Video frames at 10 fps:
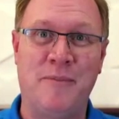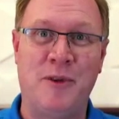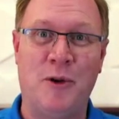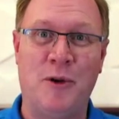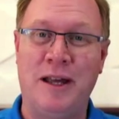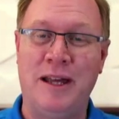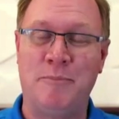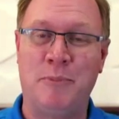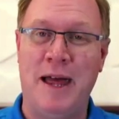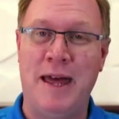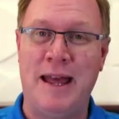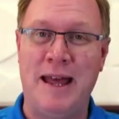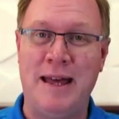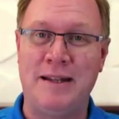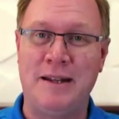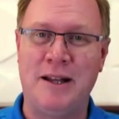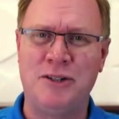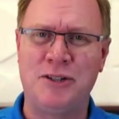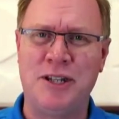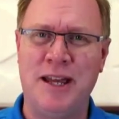again, plan ahead and
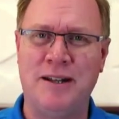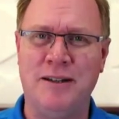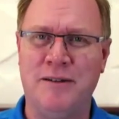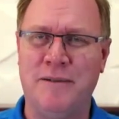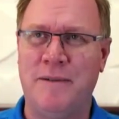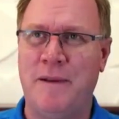understand,